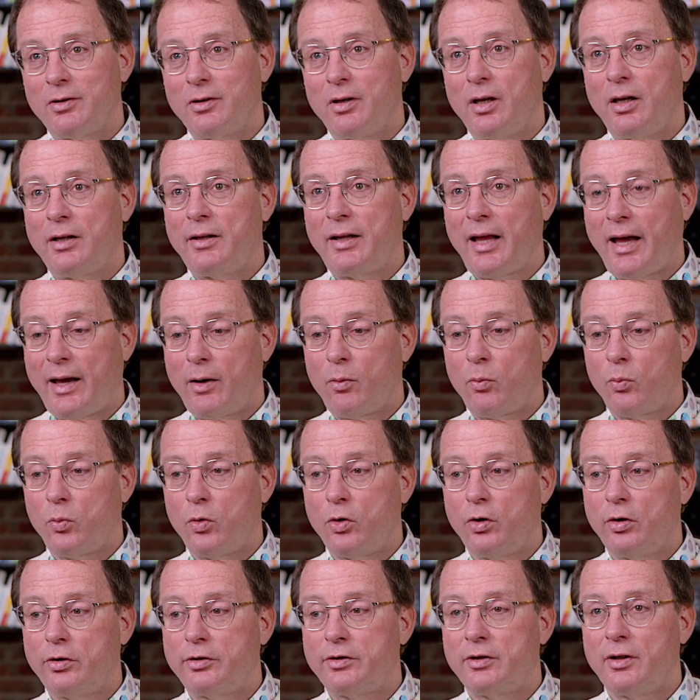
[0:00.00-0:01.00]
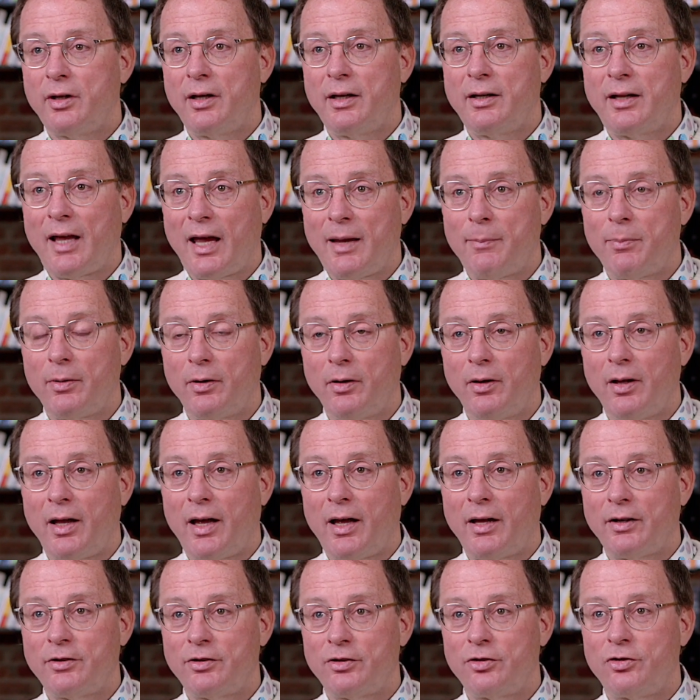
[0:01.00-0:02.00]
and that would enable
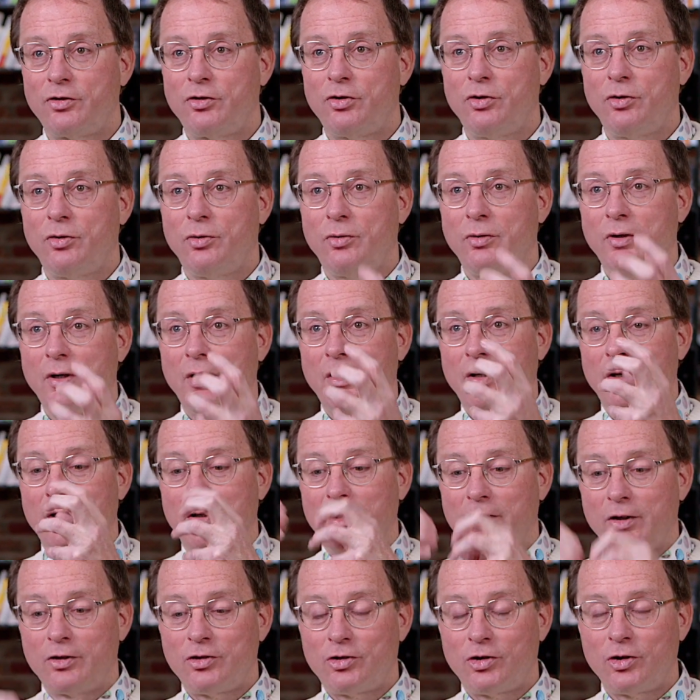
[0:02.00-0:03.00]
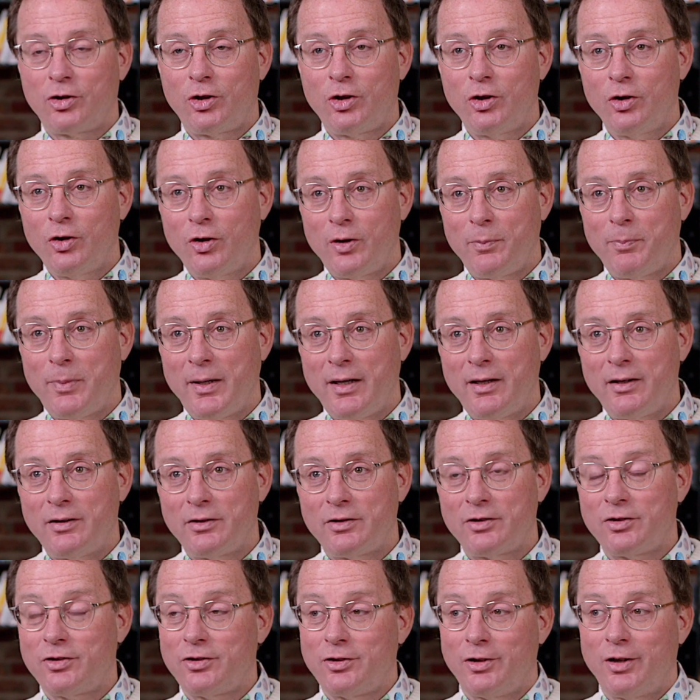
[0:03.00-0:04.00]
us to secure the
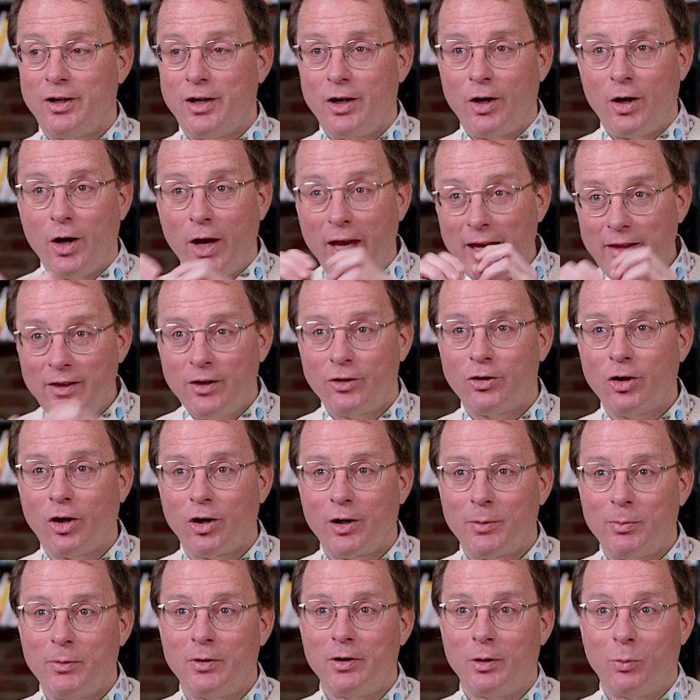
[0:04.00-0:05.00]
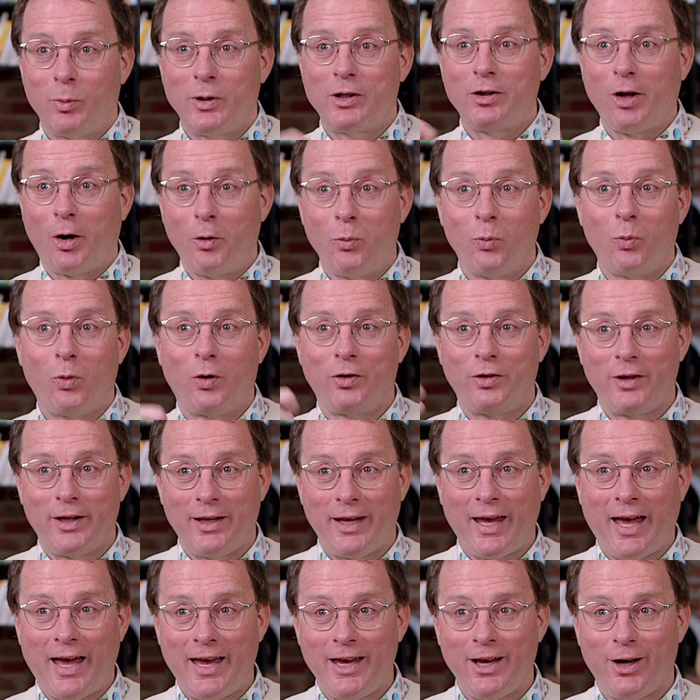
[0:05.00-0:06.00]
bits in the document that we don't want the
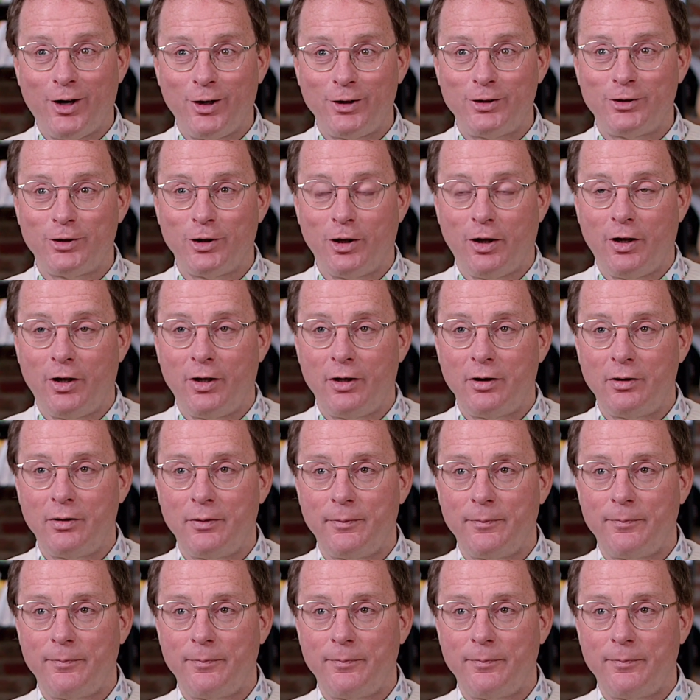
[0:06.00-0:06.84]
AI to learn.